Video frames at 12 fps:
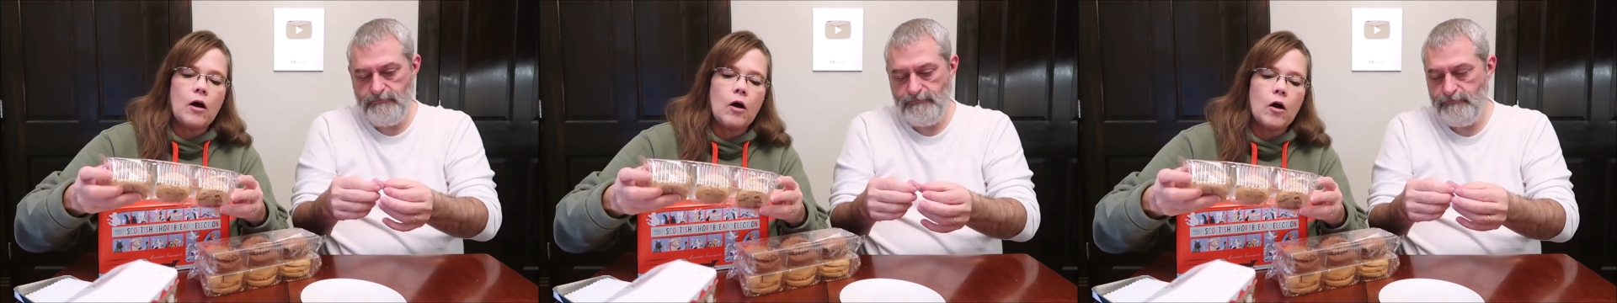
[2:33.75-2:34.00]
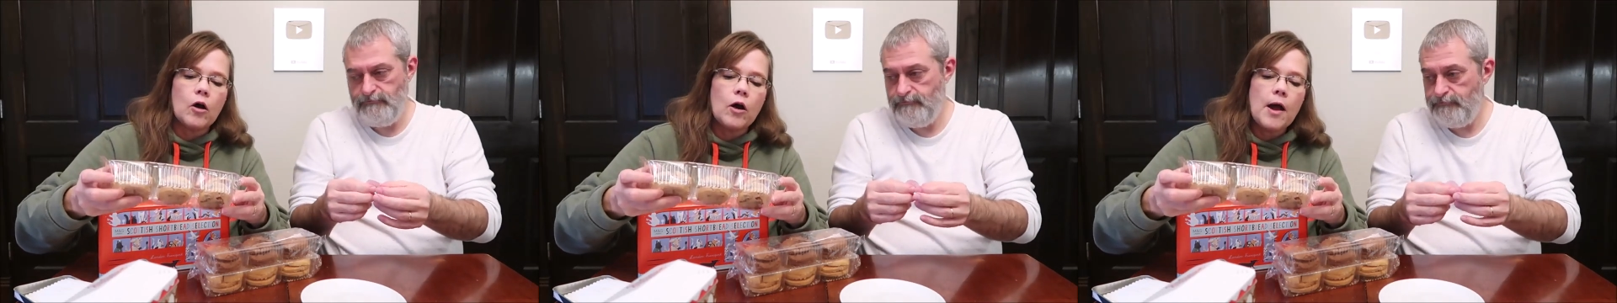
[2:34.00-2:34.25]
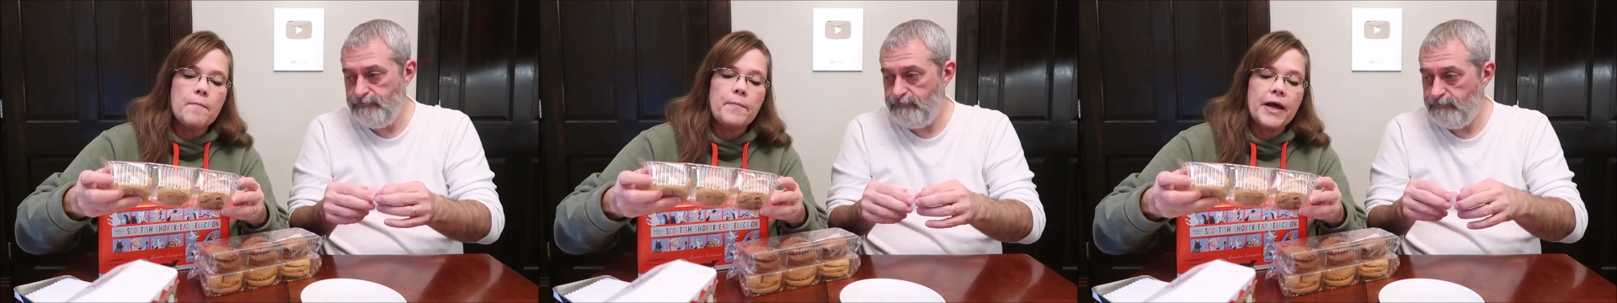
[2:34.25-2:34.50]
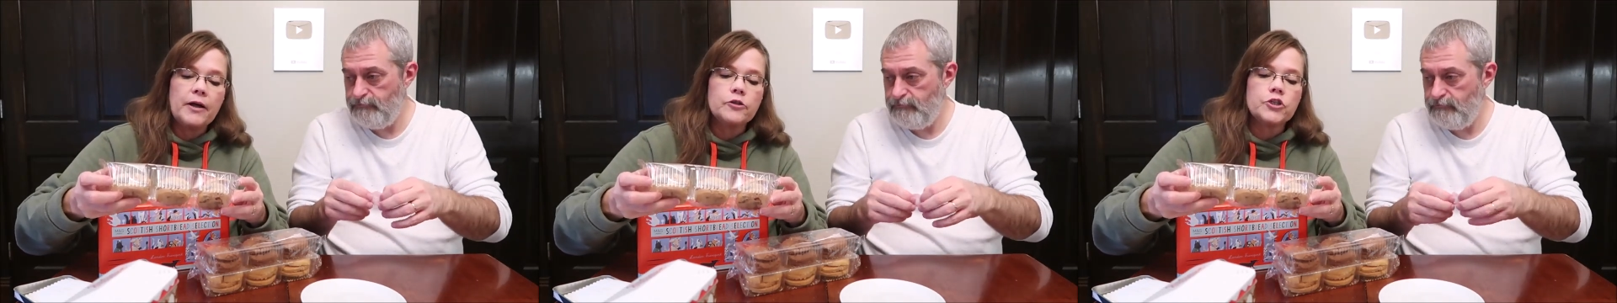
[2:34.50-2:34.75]
Speaker 1: are
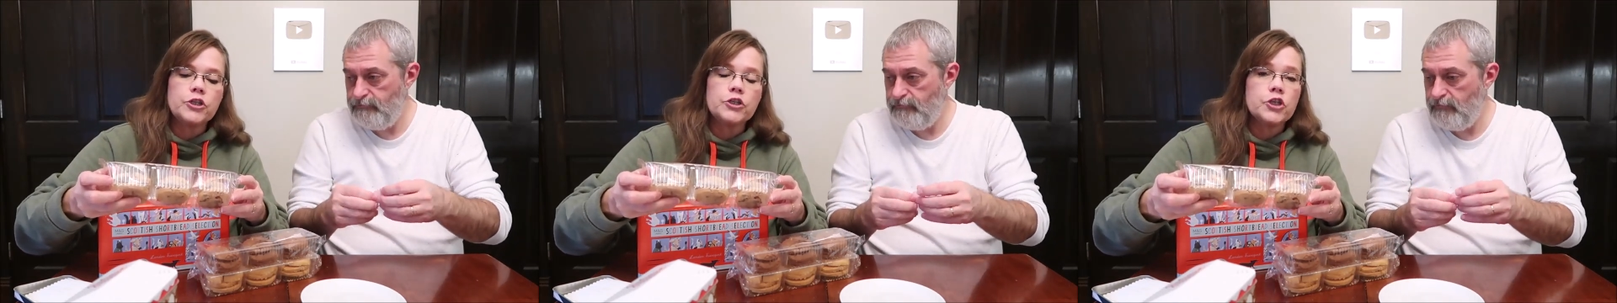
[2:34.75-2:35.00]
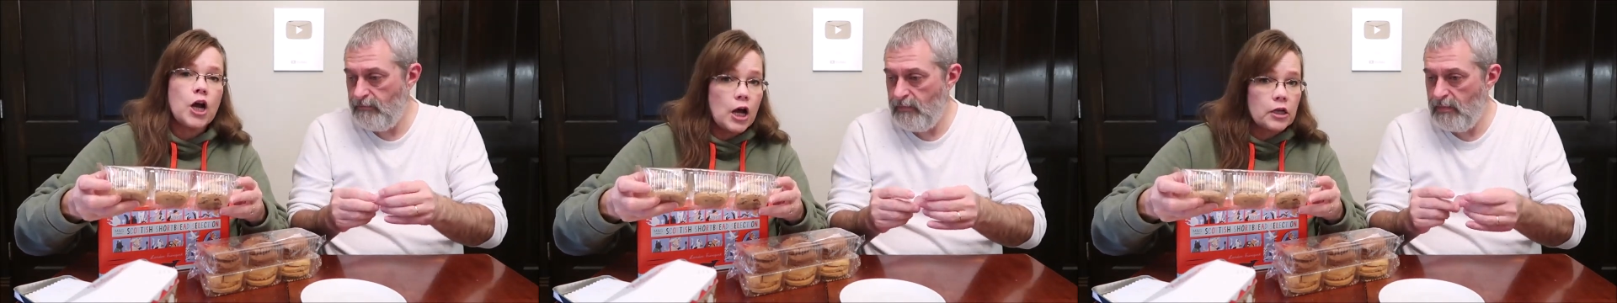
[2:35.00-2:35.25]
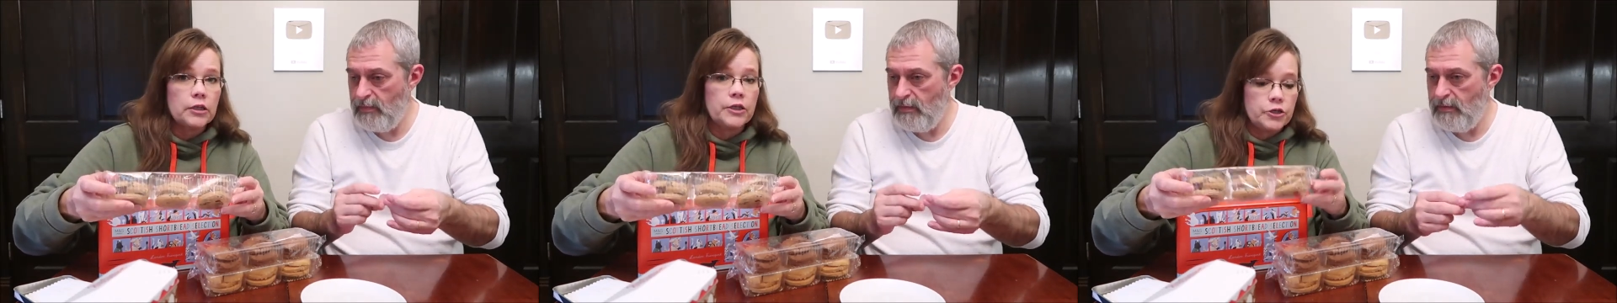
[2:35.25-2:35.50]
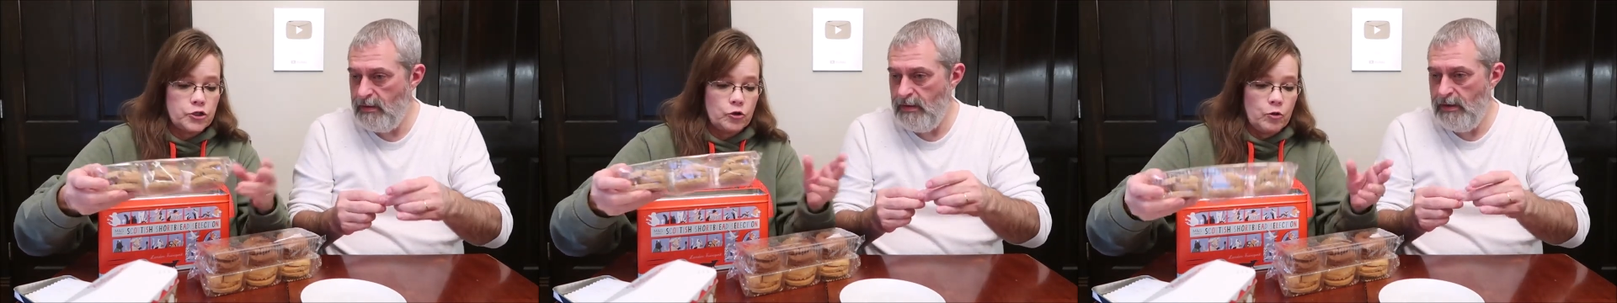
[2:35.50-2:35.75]
Belgian chocolate
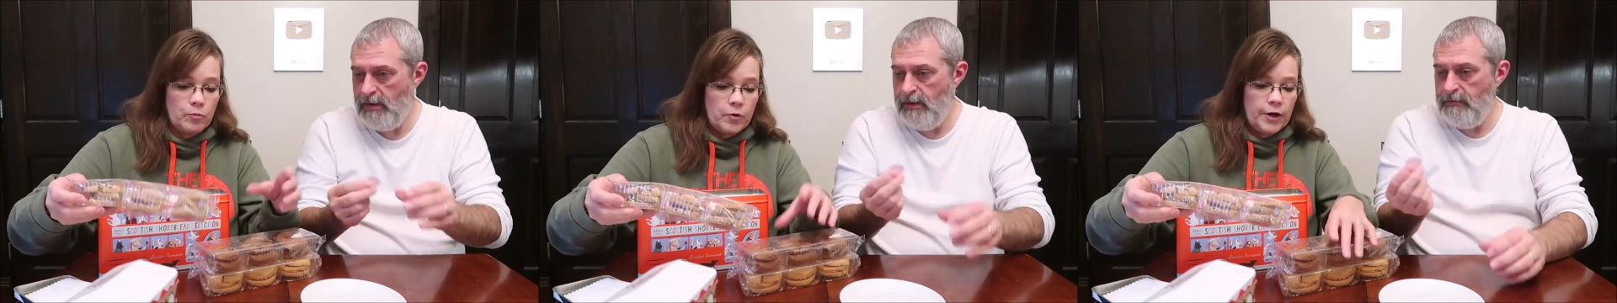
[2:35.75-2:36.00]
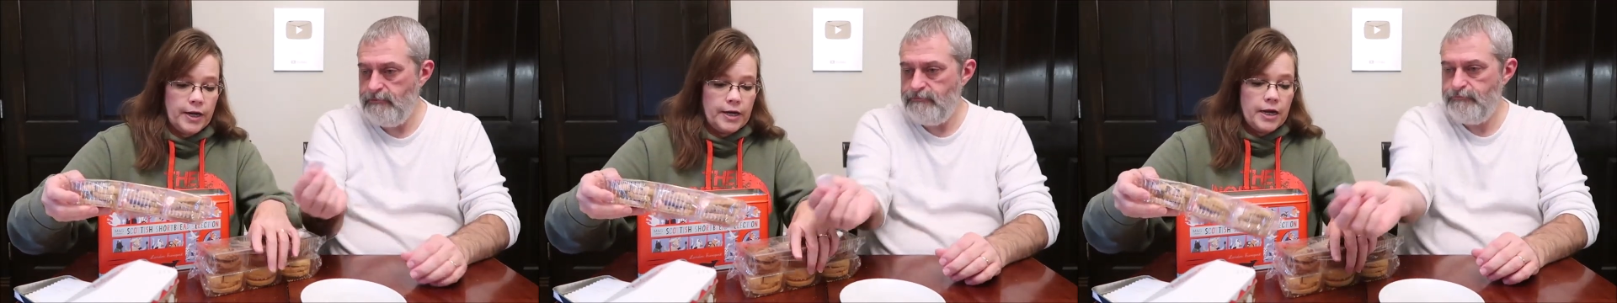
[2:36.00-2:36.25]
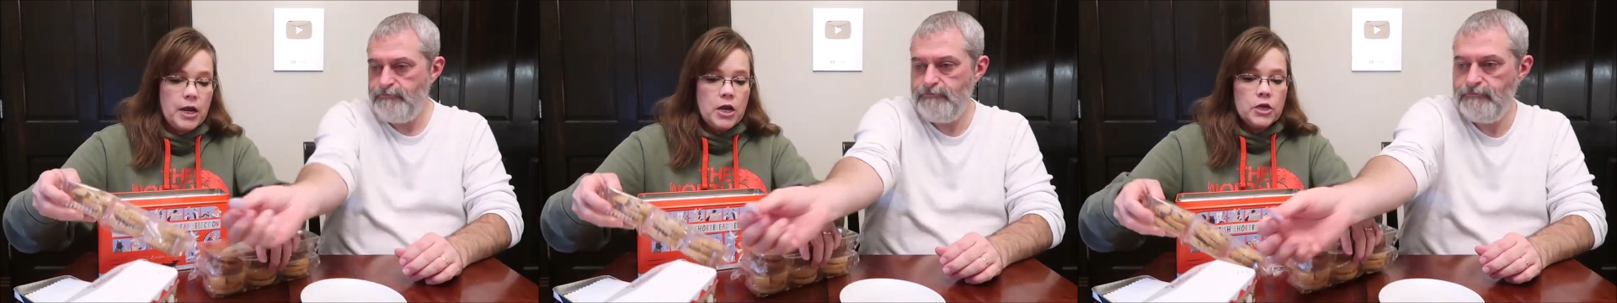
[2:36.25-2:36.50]
shortbread.